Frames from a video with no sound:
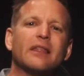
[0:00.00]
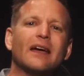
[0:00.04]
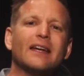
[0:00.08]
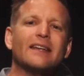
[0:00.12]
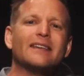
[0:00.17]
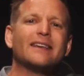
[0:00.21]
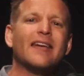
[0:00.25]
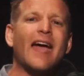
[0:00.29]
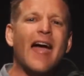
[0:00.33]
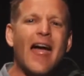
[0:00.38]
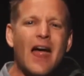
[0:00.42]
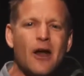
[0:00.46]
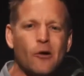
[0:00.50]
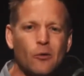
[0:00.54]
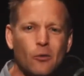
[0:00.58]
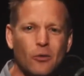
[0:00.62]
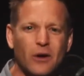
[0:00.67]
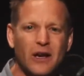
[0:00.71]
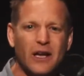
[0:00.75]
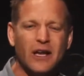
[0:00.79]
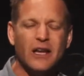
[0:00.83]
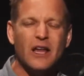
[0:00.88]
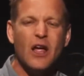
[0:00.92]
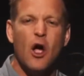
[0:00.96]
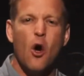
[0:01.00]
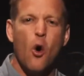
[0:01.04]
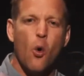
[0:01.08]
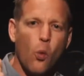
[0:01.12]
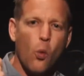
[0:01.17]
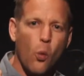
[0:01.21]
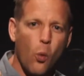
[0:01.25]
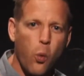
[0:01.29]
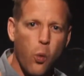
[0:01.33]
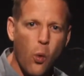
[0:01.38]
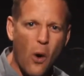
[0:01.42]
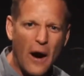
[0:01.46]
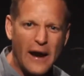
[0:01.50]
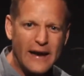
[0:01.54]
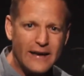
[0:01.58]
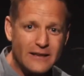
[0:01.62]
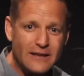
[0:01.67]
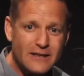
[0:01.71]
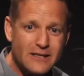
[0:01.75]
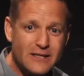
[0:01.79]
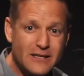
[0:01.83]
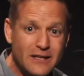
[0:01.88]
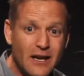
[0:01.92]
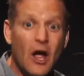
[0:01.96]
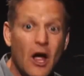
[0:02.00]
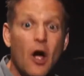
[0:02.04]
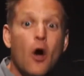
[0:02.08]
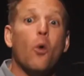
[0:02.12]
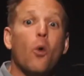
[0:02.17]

they carry weight,